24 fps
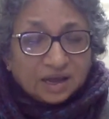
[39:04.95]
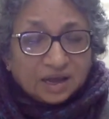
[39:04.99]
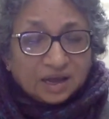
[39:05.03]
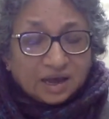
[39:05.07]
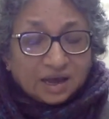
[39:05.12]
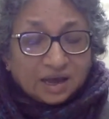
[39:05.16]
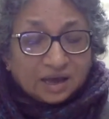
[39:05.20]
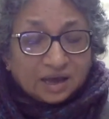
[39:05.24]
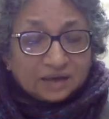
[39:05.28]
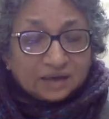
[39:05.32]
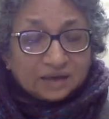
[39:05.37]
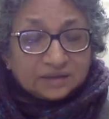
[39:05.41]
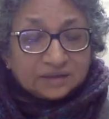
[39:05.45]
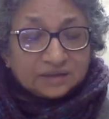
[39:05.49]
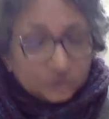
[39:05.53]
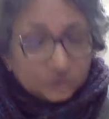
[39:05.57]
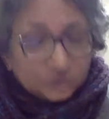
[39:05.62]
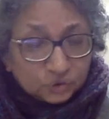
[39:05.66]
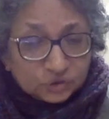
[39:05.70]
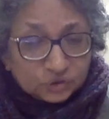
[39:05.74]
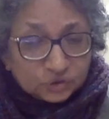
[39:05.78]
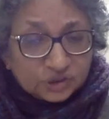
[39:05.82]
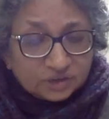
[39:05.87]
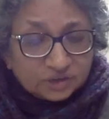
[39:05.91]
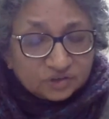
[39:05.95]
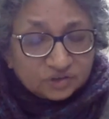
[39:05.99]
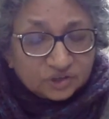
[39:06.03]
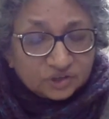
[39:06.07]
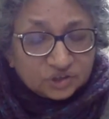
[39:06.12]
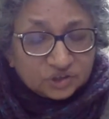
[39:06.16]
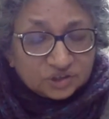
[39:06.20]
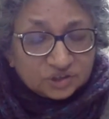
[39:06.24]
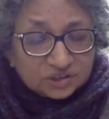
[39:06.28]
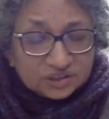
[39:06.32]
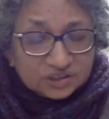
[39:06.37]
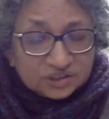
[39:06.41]
And the new
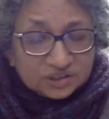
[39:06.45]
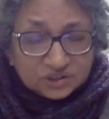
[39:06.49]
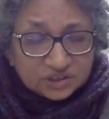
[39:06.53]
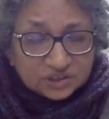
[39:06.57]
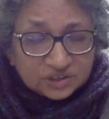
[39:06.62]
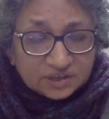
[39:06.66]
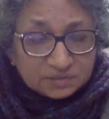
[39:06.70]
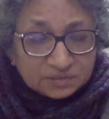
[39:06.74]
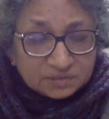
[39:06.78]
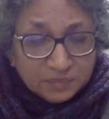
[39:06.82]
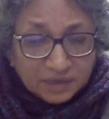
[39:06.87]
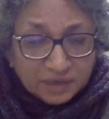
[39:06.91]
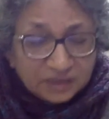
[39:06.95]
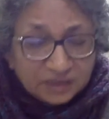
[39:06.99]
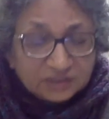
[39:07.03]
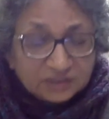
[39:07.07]
generation teaches us many